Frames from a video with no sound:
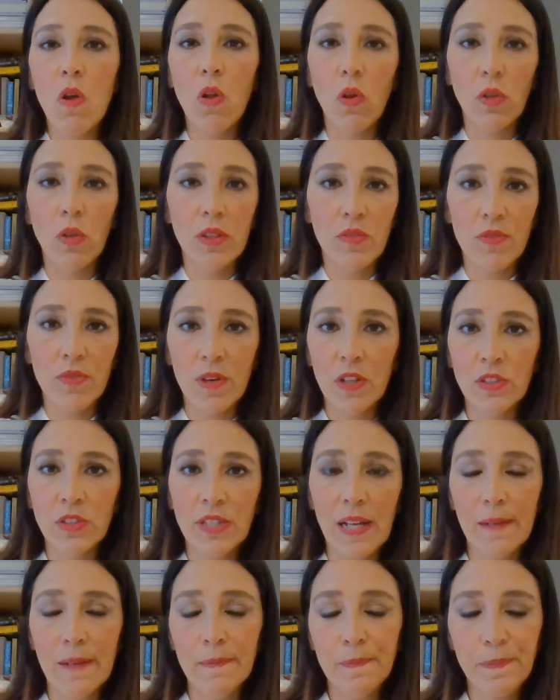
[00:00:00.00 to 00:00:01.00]
or the
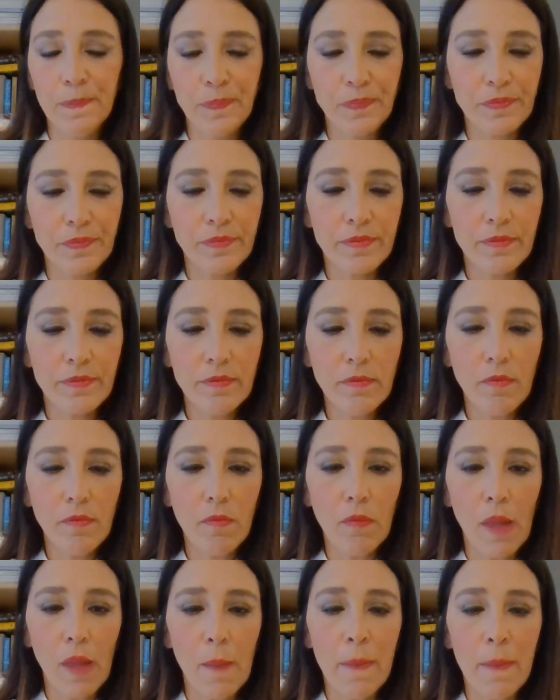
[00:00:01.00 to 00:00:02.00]
rota,
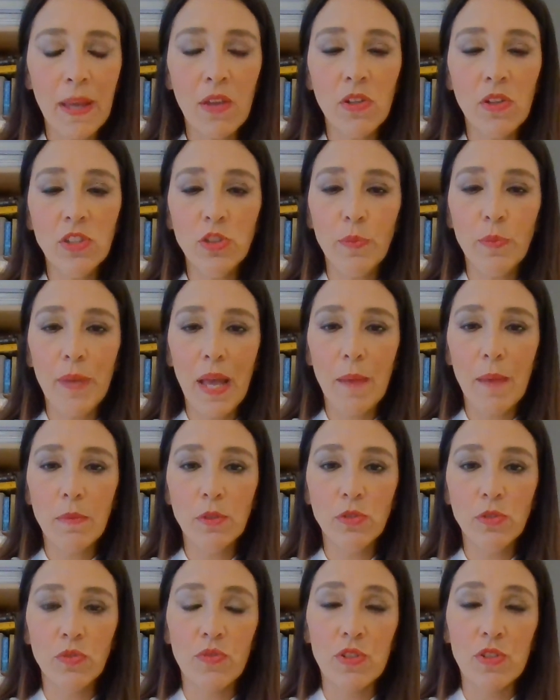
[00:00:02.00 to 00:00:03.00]
but you need to be able
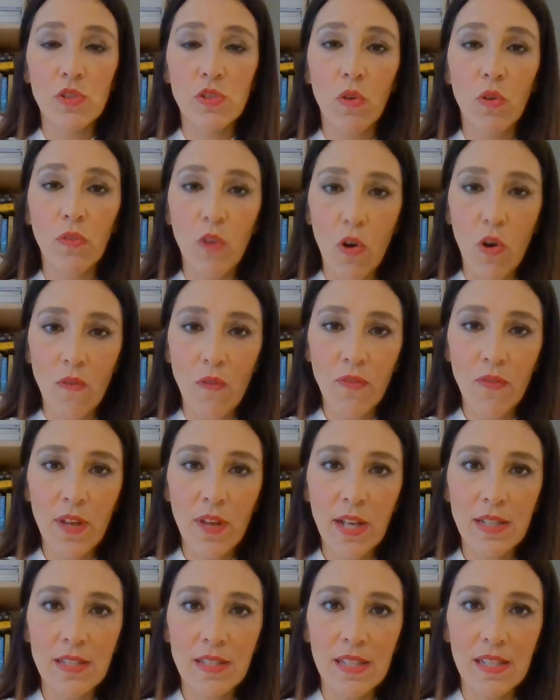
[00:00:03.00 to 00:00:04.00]
to resolve
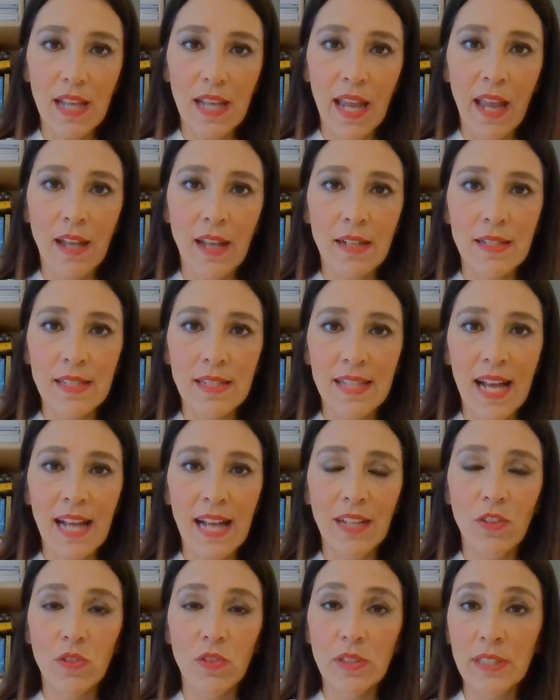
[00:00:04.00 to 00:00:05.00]
conflicts
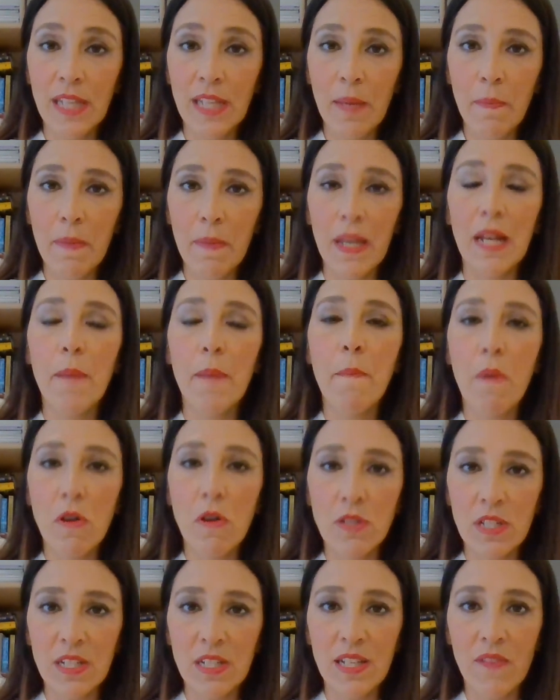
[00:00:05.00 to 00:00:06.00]
inside your team in a
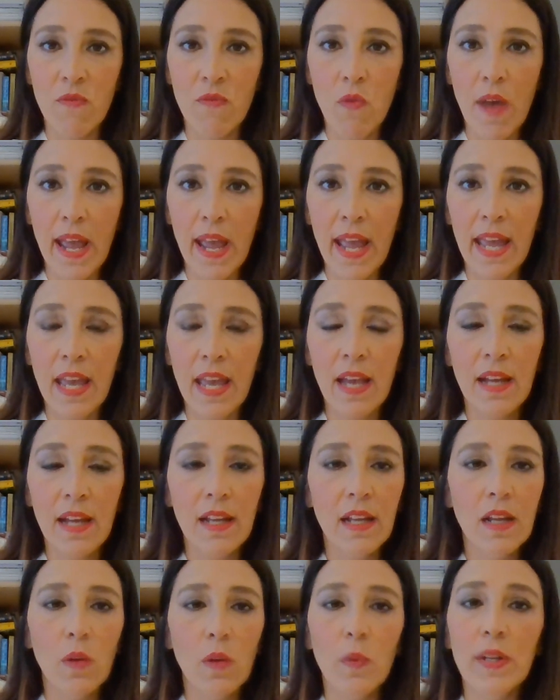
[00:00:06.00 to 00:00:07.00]
positive way
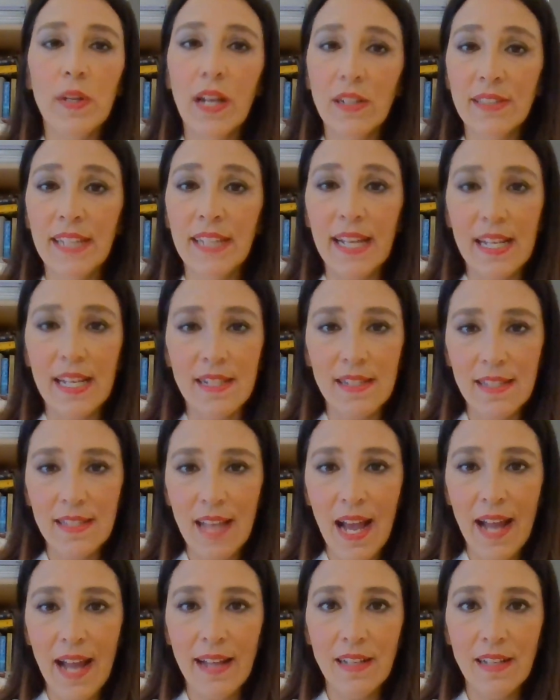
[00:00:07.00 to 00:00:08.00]
without taking
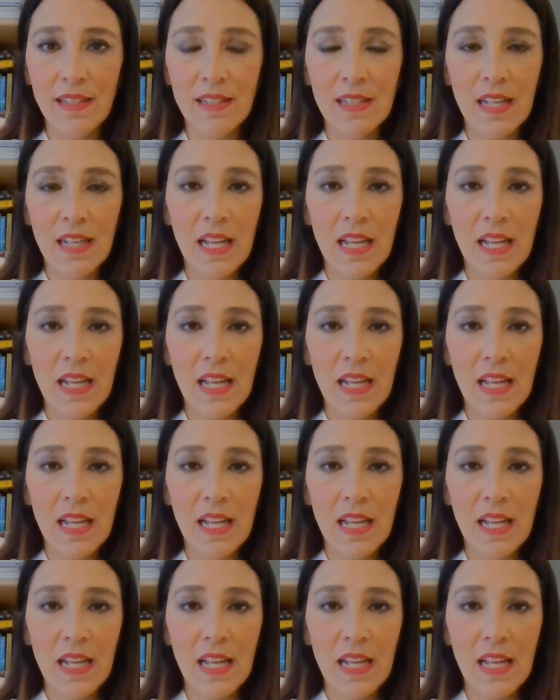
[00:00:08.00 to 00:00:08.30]
sides.